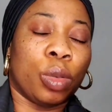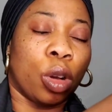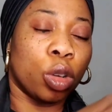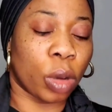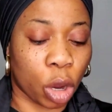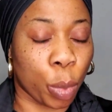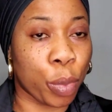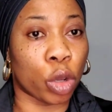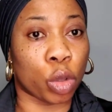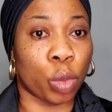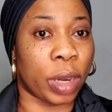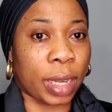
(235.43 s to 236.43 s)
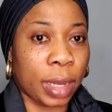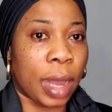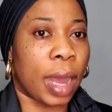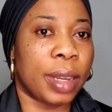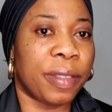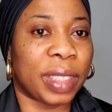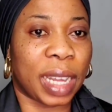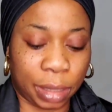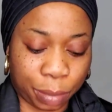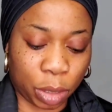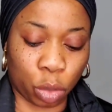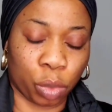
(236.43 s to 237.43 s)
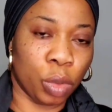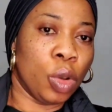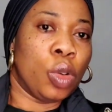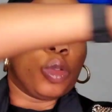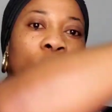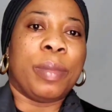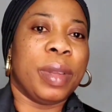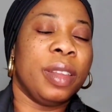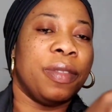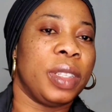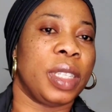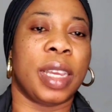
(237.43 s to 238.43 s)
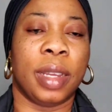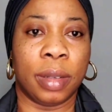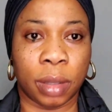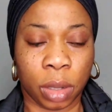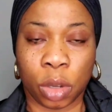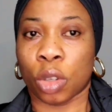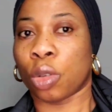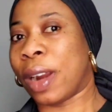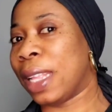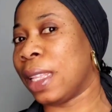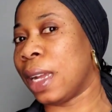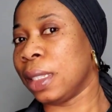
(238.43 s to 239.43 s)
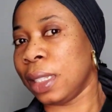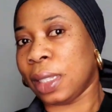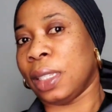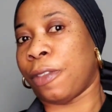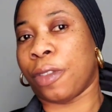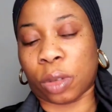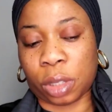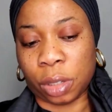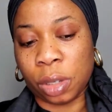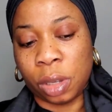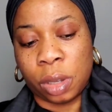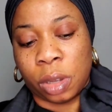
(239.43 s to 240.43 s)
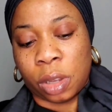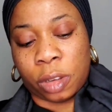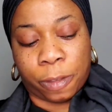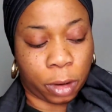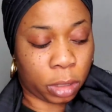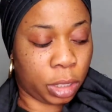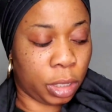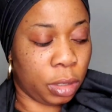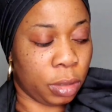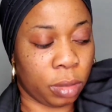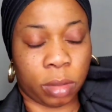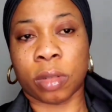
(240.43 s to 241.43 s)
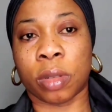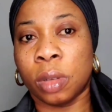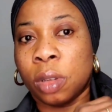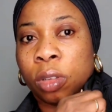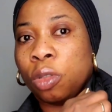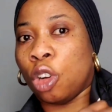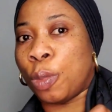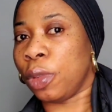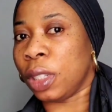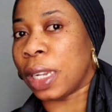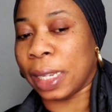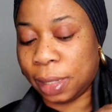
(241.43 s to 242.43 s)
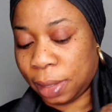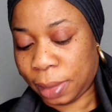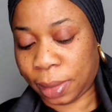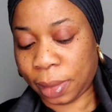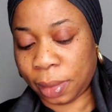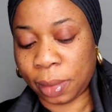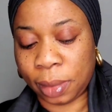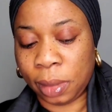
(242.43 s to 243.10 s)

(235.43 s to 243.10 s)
or you can open your 2 legs and leave it at the middle. So let me leave it here. So right now, this is the 40. The 40, you open it like this.